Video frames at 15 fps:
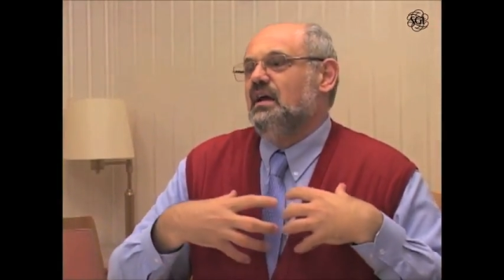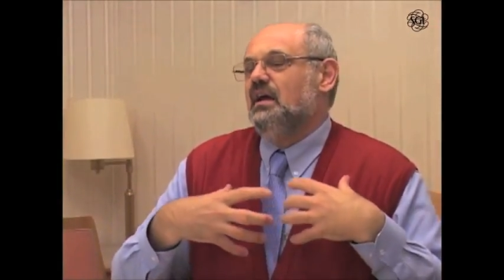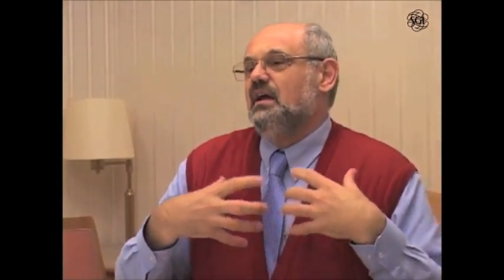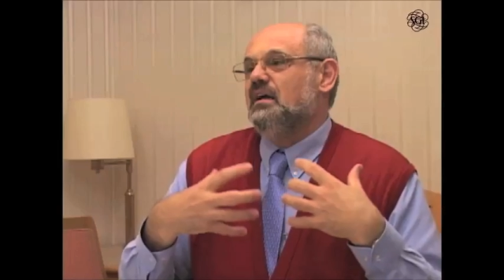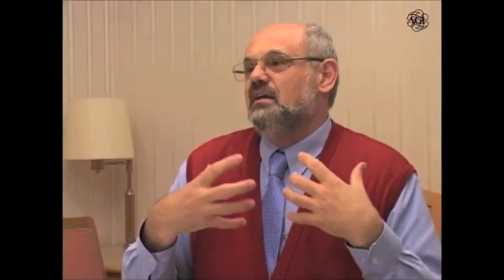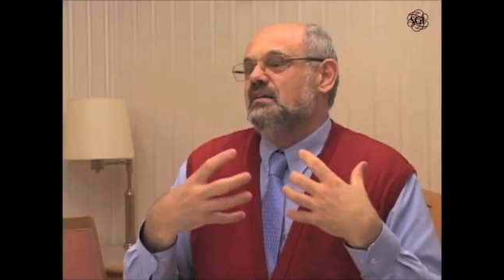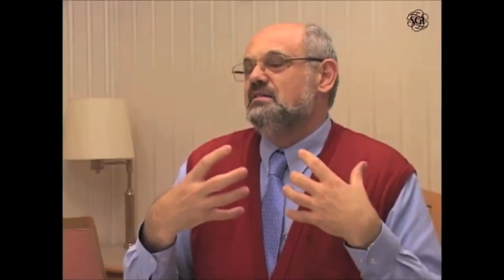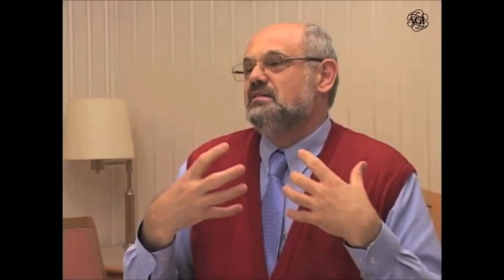
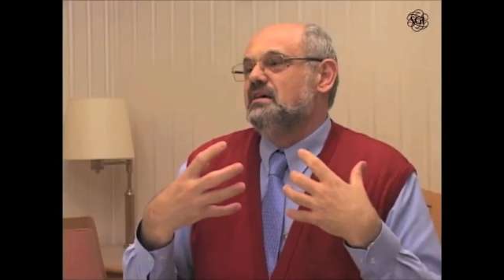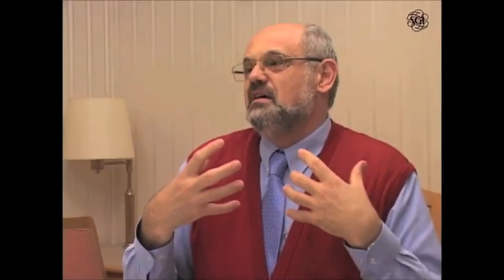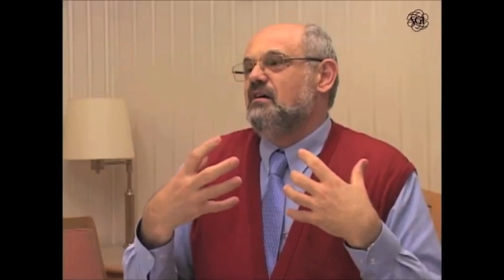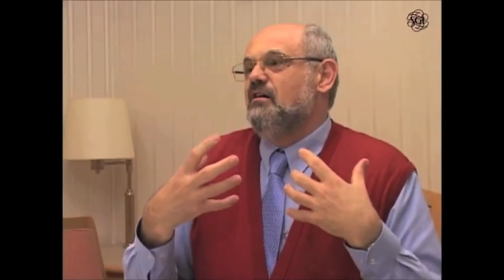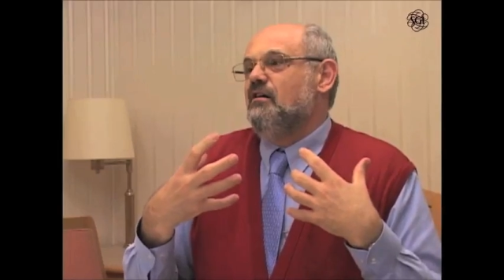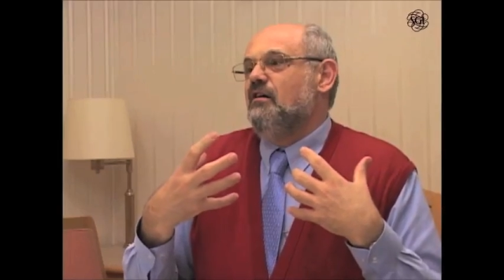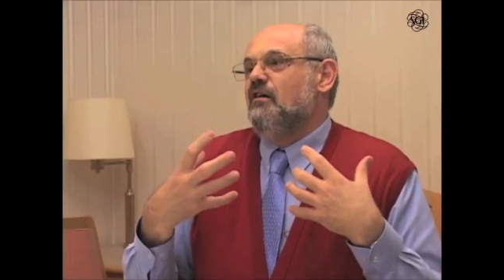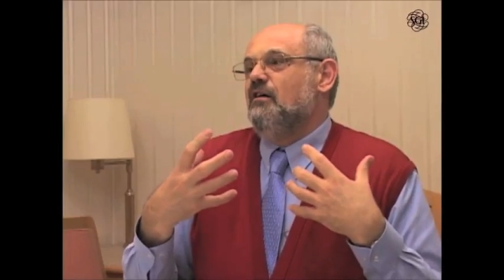And
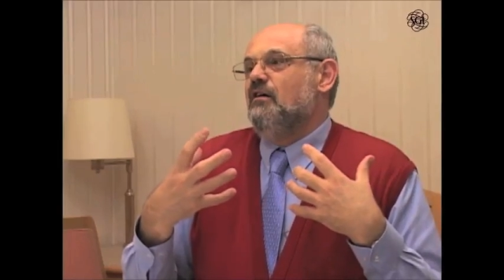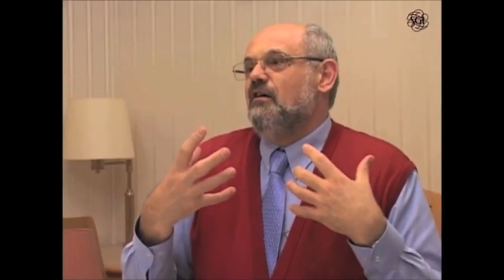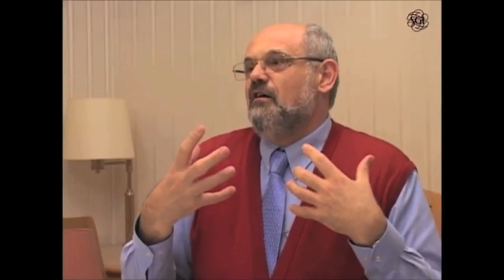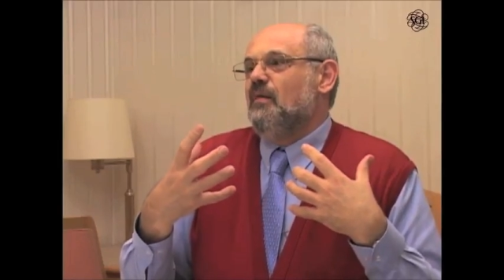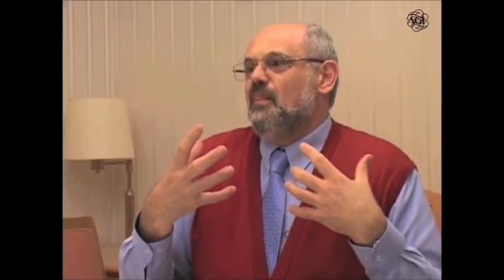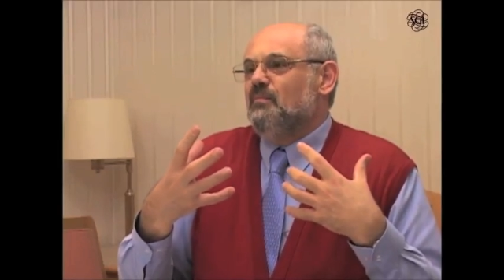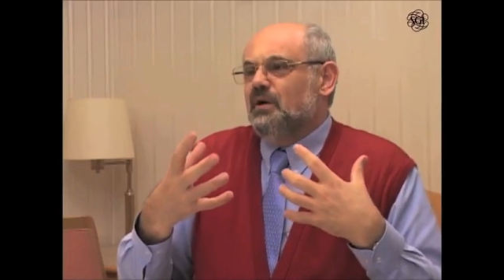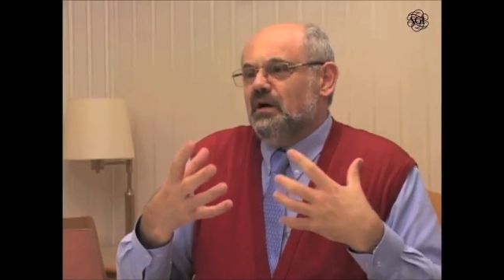
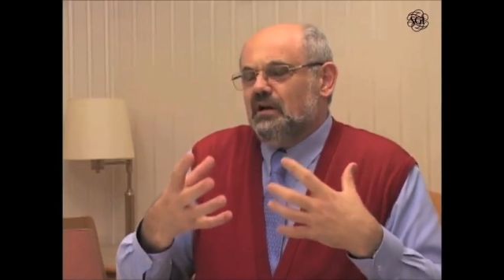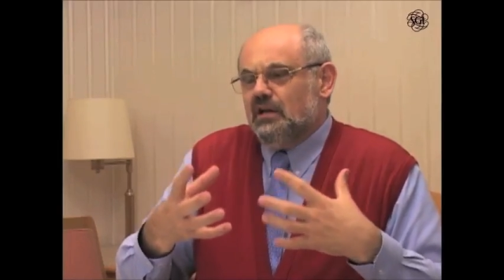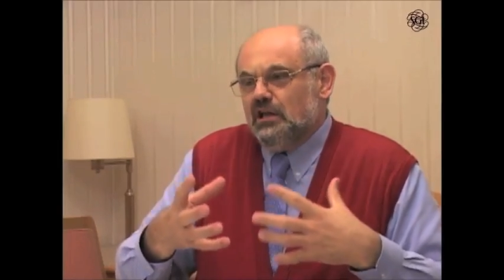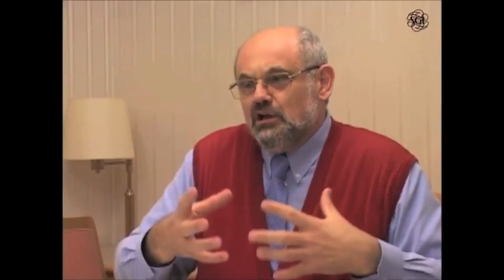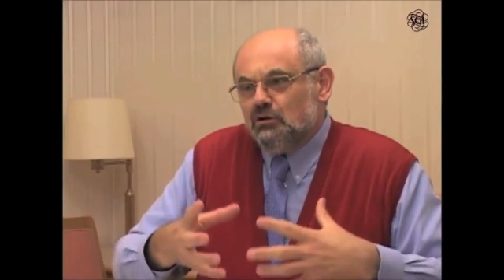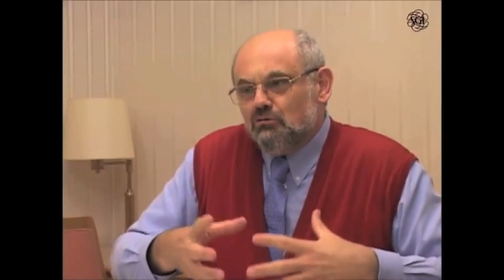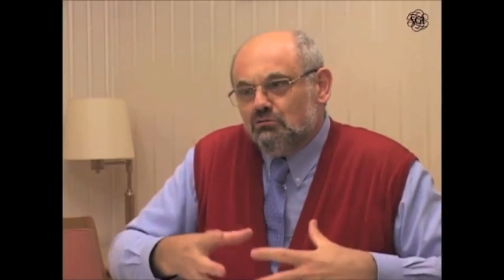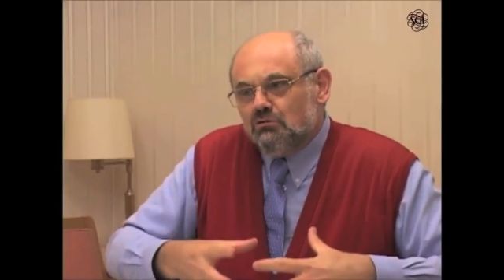but
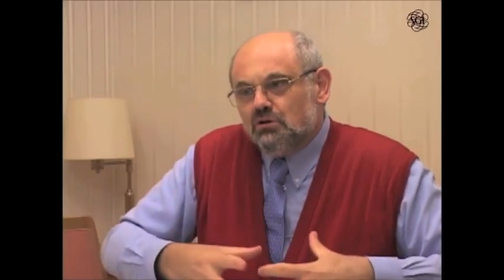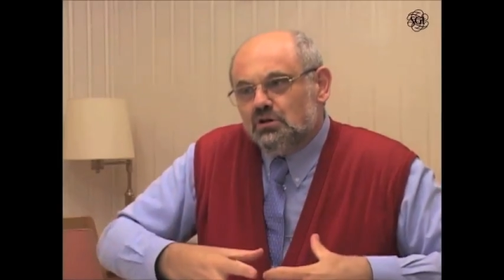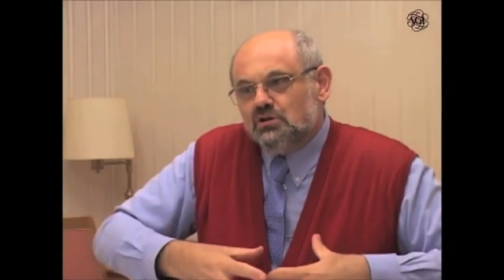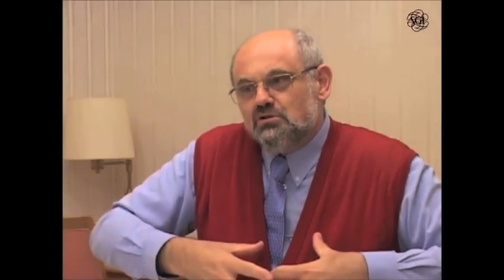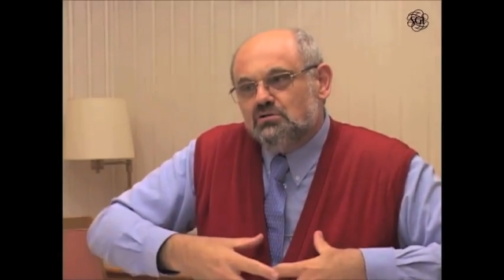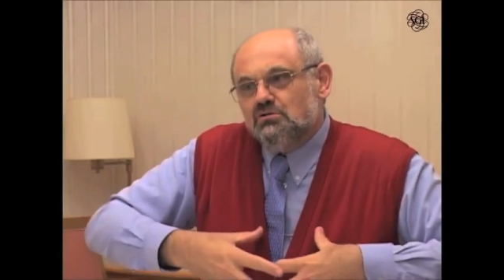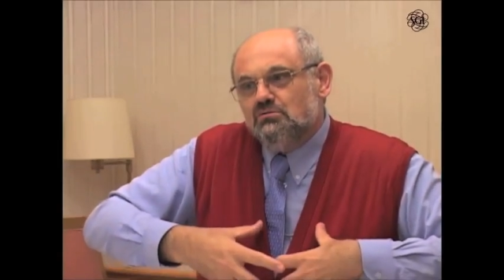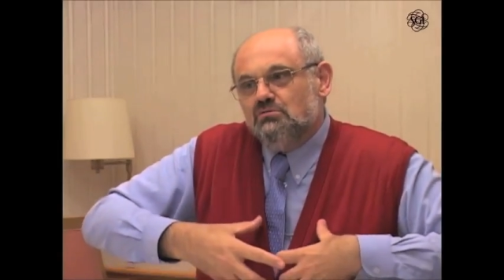in order
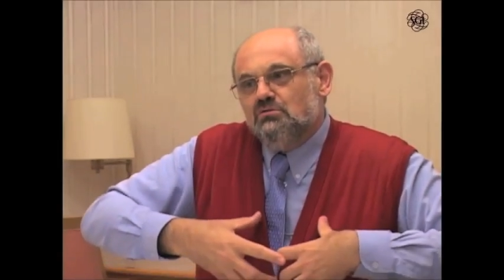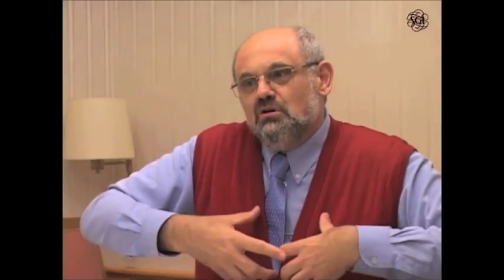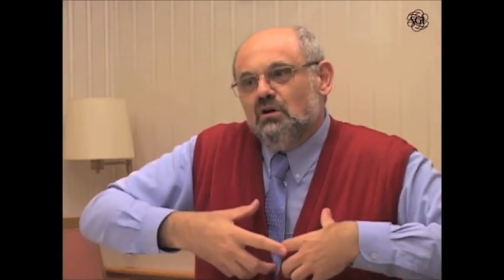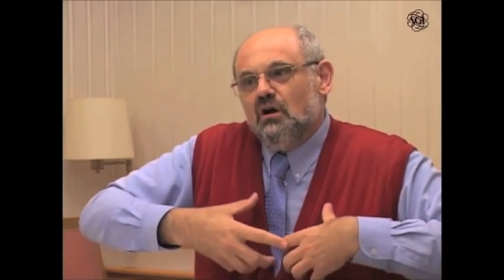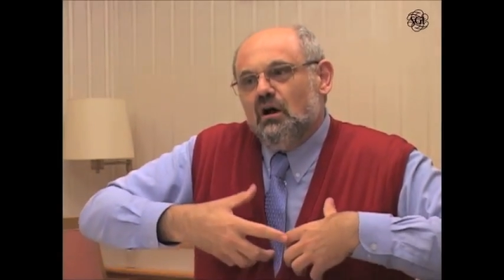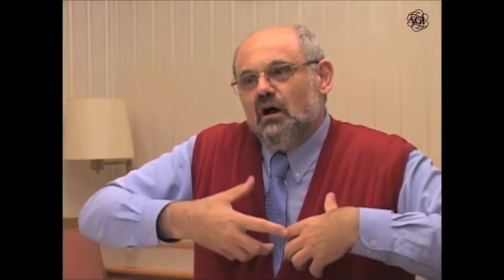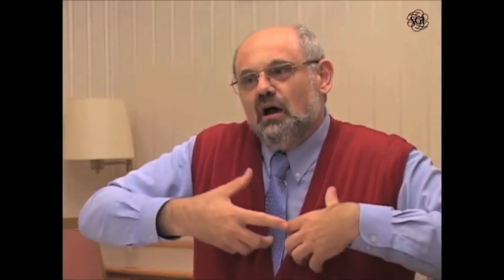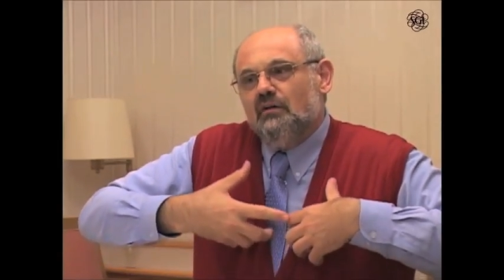to
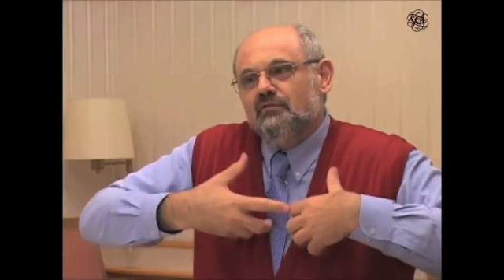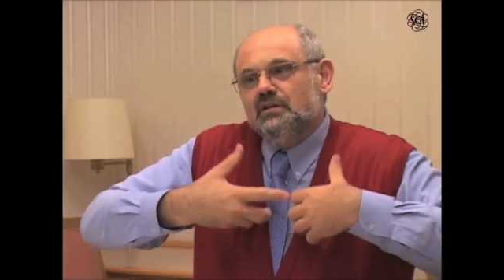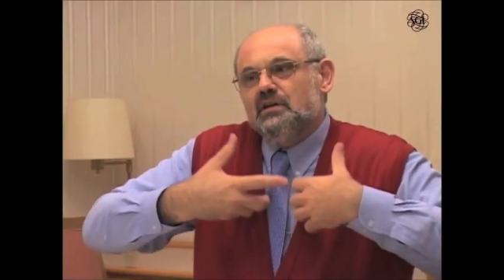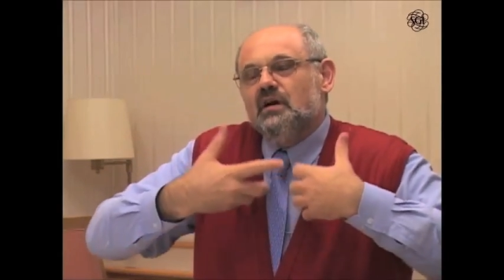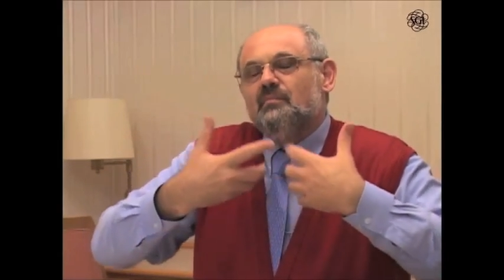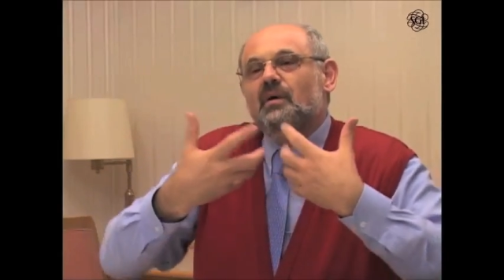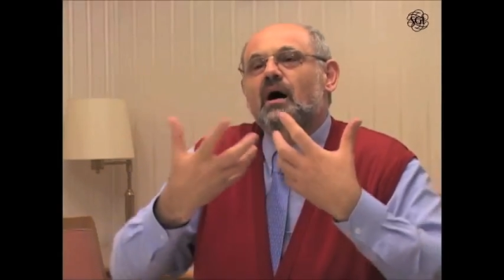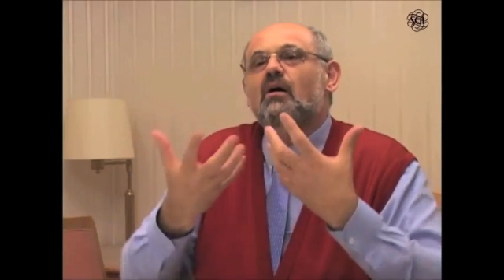have it
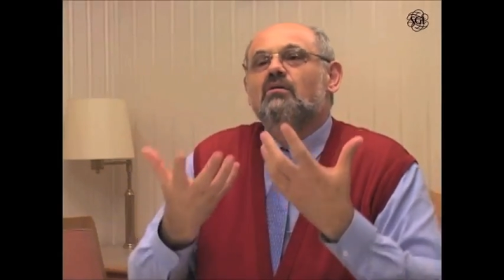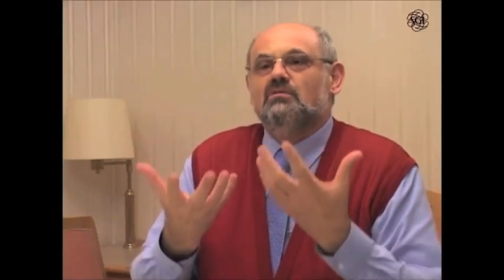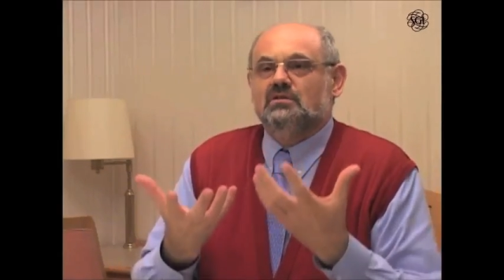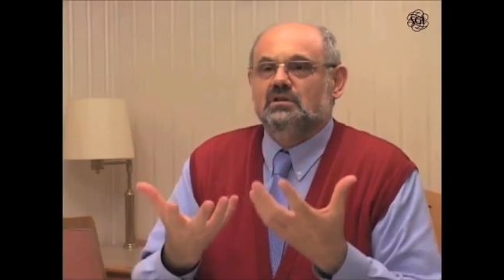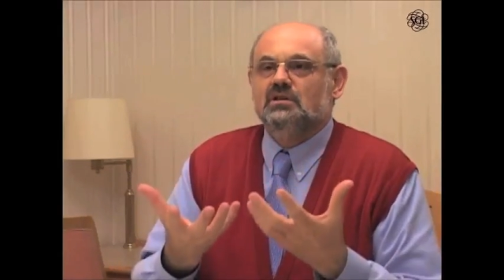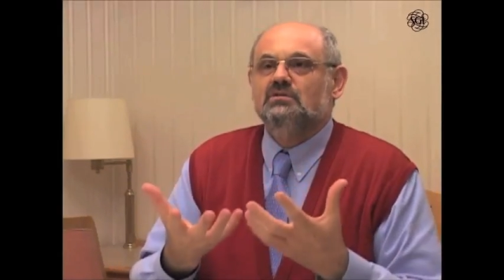come out,